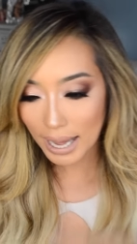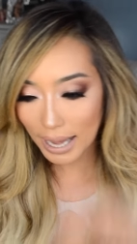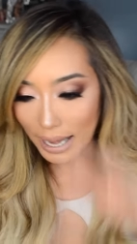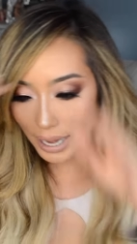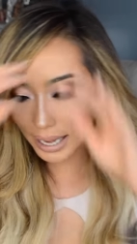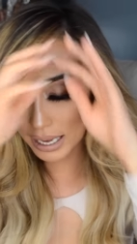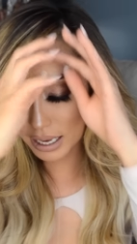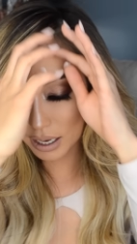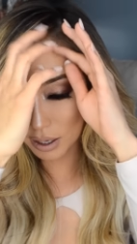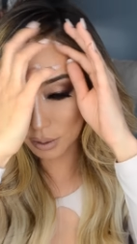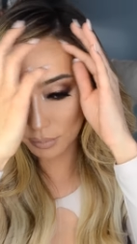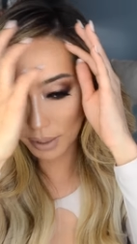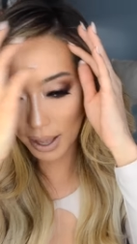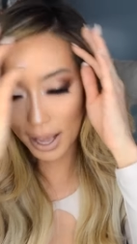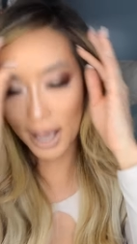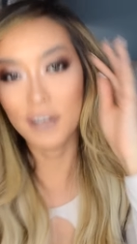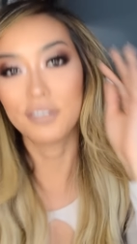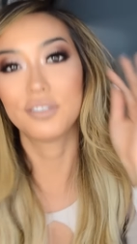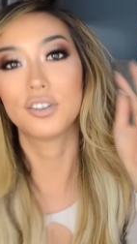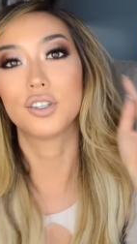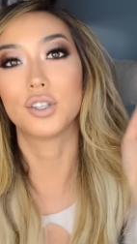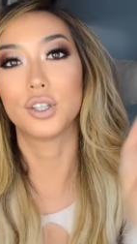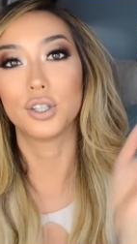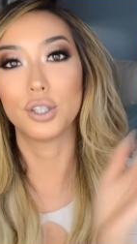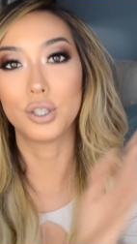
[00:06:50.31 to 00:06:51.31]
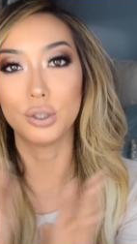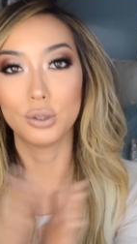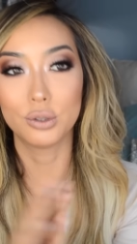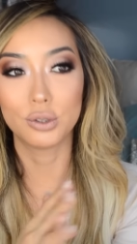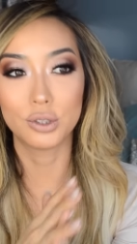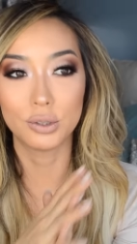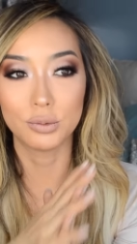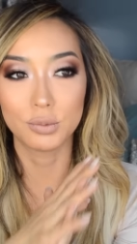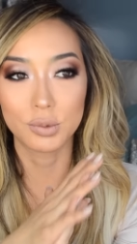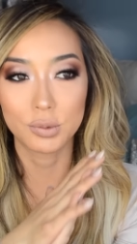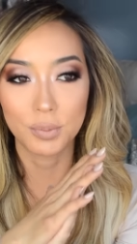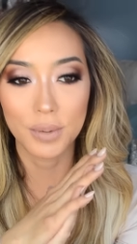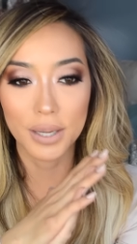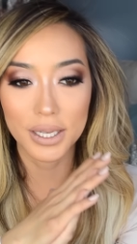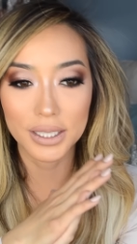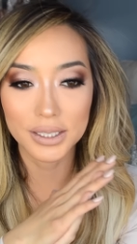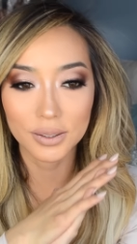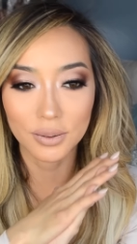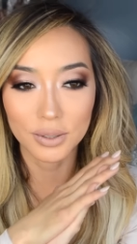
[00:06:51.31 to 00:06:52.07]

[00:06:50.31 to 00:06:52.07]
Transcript: um, after the YouTube Space.